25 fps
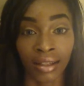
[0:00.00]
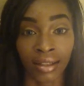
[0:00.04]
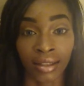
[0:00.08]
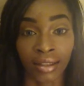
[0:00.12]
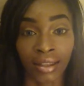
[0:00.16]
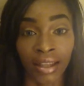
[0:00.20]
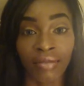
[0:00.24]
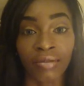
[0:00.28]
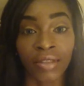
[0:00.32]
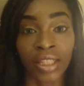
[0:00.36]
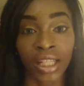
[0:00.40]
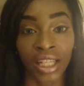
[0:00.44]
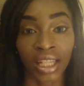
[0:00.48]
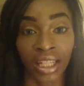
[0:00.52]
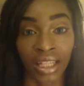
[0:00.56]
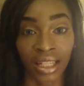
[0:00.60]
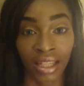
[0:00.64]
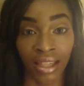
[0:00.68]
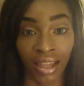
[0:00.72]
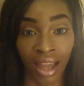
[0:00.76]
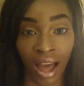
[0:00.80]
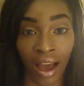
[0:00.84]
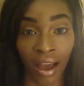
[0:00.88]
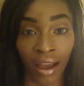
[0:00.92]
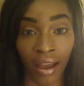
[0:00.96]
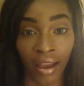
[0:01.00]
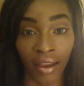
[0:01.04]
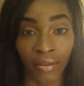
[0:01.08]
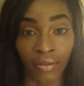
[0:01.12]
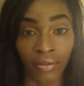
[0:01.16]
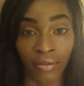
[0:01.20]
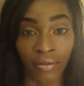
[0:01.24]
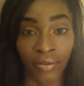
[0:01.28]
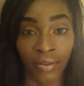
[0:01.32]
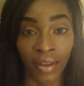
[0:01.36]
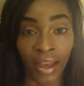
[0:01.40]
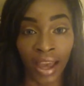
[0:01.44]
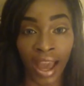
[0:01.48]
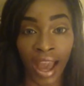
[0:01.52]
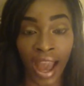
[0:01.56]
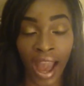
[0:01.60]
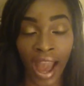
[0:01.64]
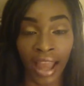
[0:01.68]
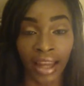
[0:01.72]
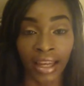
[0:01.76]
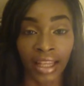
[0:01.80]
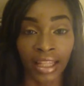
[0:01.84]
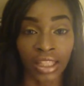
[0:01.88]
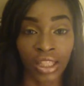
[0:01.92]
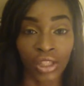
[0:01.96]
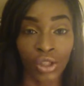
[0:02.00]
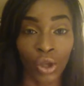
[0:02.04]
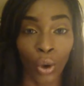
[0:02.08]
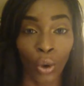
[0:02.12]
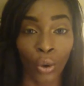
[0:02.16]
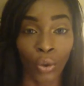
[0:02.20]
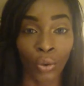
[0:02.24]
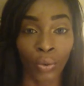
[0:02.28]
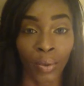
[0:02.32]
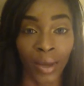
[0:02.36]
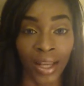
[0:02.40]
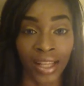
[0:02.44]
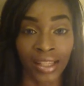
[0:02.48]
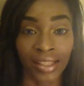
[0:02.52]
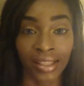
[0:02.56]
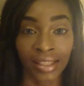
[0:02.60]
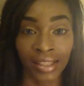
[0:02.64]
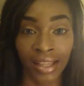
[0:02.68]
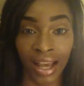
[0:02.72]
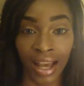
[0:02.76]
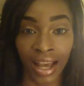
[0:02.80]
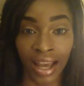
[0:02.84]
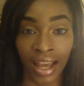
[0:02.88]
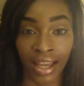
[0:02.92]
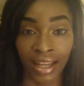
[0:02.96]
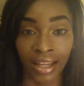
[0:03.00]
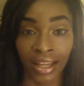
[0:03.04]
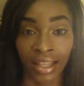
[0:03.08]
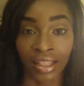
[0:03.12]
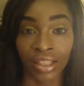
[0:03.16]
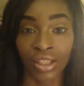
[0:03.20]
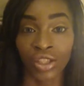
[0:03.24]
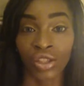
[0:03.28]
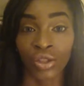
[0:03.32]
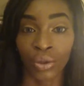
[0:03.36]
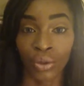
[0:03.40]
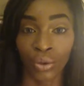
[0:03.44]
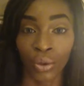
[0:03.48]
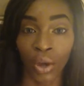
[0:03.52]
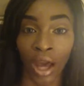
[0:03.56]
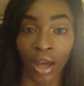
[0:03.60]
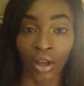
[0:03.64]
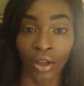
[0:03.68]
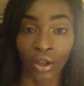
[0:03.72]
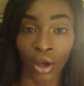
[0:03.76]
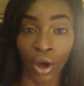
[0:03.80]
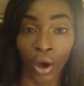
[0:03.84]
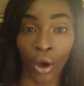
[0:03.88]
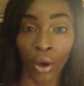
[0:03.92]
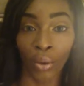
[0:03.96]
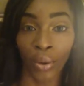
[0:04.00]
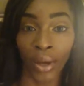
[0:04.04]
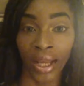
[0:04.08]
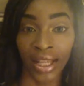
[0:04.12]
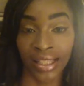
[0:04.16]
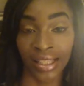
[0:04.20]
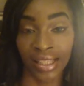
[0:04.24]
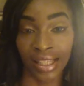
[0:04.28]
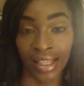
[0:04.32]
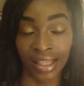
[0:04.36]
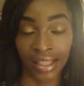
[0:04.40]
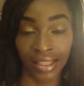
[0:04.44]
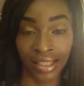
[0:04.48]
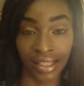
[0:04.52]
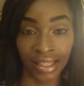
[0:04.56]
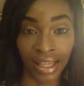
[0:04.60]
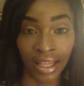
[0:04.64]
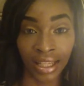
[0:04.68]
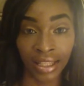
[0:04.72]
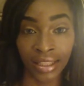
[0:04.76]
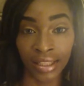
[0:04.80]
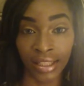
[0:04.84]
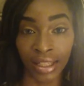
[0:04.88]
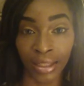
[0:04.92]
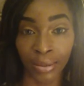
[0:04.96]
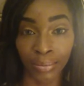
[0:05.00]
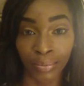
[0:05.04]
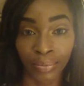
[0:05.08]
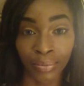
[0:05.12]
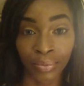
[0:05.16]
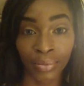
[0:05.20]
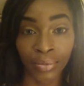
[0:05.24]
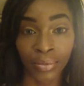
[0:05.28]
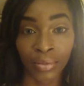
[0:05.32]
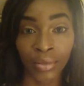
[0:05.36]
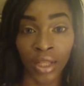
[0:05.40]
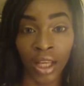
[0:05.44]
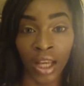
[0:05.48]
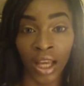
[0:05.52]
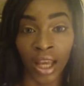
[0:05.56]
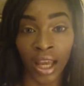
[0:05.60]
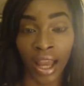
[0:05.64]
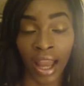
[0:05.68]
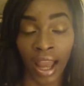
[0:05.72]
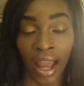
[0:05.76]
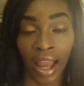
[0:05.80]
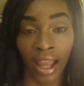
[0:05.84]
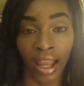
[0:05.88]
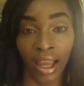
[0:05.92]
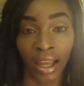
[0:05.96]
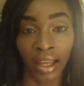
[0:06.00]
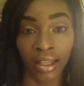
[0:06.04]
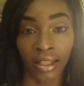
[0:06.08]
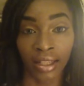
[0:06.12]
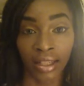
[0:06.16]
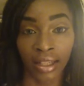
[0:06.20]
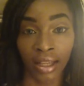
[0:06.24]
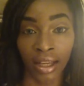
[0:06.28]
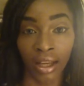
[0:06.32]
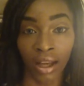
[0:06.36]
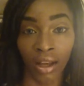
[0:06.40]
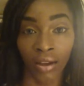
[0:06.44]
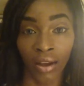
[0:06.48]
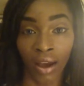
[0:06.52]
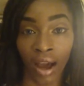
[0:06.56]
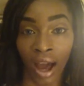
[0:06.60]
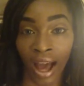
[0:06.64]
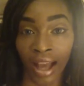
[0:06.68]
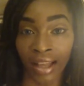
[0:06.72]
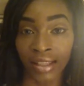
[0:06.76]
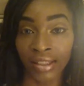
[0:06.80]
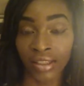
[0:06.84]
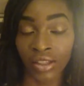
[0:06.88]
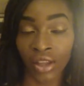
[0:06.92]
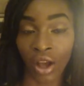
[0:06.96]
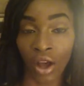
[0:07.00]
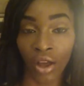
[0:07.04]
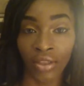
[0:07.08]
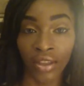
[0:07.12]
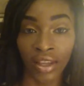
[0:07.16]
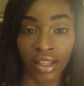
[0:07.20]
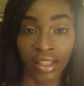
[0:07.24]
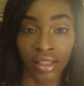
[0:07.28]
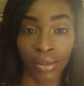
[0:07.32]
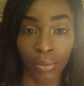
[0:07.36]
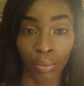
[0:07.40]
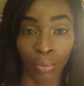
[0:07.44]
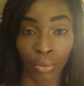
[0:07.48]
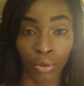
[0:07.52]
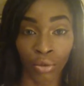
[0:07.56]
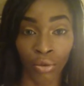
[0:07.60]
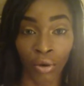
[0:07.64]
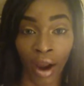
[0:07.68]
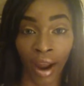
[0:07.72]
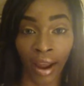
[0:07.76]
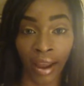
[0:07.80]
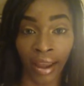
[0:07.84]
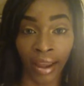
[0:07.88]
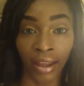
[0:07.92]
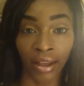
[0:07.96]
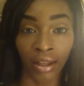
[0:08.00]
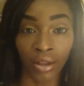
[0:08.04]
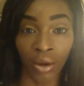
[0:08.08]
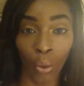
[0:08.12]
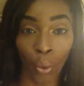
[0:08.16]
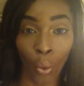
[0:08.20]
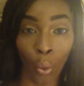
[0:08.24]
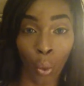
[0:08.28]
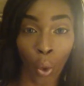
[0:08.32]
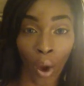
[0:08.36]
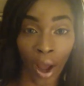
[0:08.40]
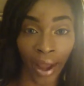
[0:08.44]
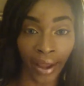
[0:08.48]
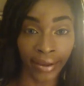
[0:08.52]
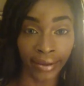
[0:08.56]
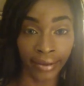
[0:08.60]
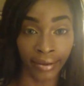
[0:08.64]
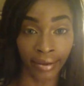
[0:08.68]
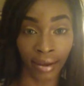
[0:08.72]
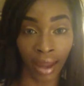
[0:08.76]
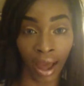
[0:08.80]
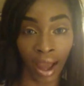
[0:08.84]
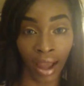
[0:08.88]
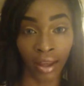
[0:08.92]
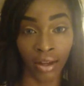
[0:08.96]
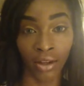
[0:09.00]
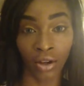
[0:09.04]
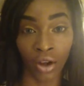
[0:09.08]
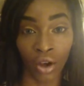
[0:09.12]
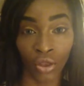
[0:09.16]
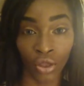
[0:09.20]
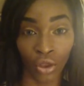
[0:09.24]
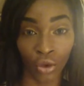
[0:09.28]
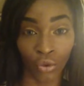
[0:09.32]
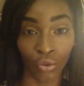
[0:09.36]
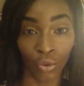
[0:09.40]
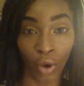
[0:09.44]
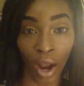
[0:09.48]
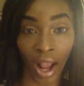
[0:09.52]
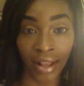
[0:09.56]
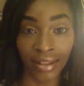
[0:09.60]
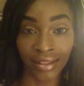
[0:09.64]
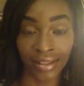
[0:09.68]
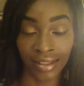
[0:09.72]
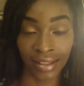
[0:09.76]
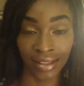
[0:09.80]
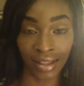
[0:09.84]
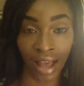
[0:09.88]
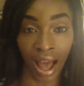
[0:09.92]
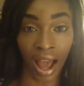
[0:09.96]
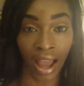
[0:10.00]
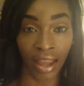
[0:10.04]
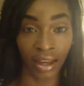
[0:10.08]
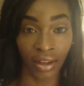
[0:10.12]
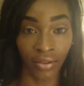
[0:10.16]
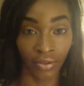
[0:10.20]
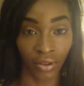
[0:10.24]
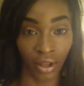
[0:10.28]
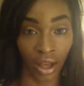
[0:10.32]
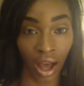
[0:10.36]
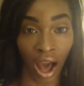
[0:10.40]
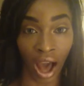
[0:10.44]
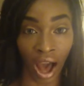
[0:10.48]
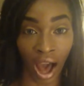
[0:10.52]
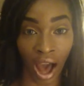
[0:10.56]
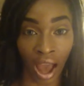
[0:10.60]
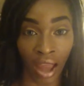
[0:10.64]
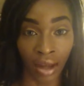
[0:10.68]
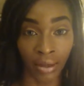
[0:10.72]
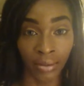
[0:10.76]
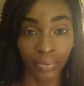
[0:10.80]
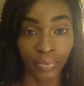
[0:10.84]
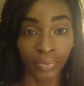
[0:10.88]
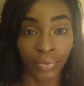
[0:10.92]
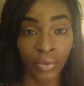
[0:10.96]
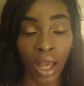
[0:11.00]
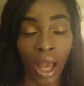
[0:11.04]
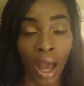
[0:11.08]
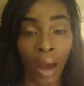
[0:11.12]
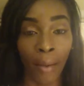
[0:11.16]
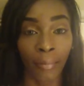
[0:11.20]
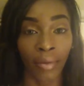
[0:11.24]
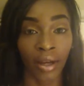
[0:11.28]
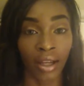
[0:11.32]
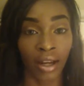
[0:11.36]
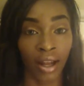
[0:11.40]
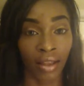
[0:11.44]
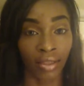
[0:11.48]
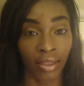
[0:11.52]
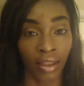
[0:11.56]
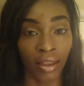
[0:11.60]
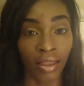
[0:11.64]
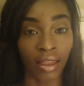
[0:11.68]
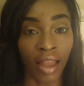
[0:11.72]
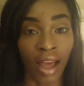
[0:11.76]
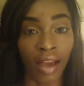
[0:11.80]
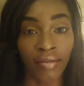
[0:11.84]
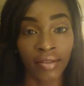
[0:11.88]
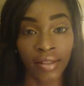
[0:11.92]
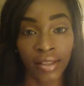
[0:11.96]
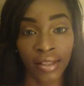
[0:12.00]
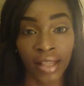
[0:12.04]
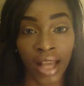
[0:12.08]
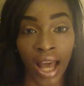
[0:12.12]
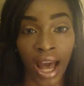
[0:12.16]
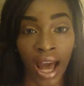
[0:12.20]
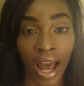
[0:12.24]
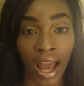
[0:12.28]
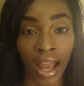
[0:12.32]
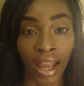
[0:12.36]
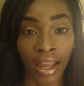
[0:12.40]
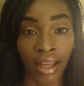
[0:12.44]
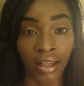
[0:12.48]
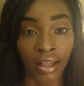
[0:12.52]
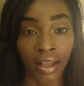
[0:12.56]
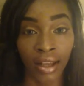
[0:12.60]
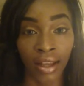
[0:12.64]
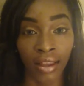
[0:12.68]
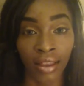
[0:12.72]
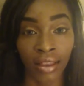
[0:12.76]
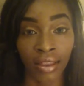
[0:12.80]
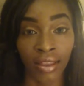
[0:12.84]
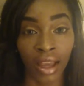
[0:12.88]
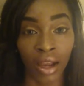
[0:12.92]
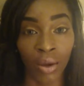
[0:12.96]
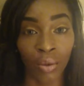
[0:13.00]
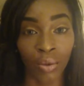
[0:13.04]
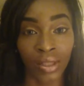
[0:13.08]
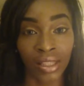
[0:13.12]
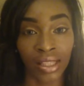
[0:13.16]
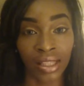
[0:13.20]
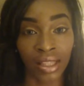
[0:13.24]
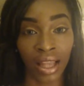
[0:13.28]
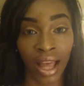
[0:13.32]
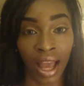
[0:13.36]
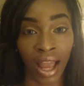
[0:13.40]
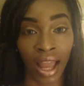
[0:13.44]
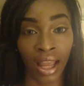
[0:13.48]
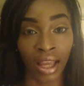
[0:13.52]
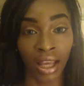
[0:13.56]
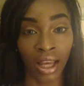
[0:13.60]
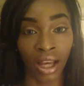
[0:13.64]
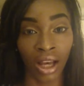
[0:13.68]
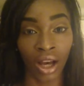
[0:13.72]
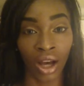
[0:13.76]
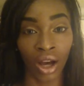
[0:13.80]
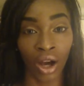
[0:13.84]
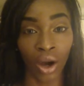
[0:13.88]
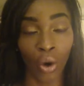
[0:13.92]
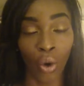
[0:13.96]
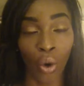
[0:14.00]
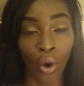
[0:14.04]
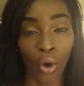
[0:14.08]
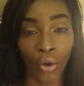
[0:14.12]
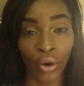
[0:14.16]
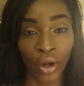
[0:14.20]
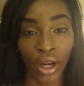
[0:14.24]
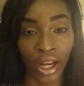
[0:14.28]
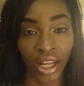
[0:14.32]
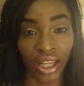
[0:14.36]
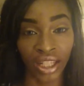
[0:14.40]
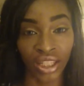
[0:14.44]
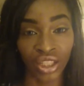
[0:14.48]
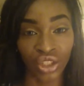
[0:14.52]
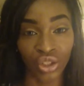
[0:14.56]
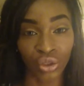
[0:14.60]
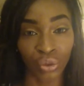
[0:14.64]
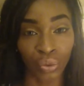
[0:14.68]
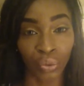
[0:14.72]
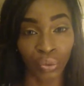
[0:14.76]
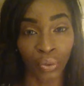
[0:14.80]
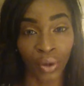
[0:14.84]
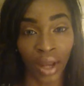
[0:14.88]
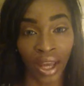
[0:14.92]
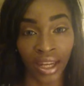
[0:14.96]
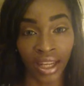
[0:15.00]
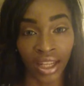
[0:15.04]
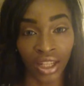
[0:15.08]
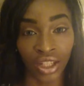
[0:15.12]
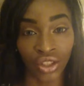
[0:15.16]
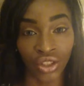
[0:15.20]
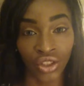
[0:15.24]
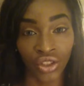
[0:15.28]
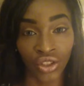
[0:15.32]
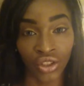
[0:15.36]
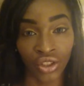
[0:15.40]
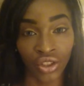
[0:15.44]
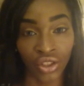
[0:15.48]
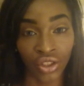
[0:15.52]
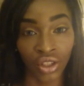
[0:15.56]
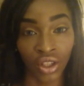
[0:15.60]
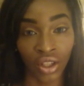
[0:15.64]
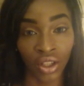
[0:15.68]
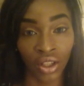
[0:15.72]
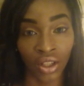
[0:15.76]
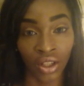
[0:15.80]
lived a good life. And he told my son to go into his kingdom and I saw this bright white light on the right side of God. But on the left side, there was like a orange reddish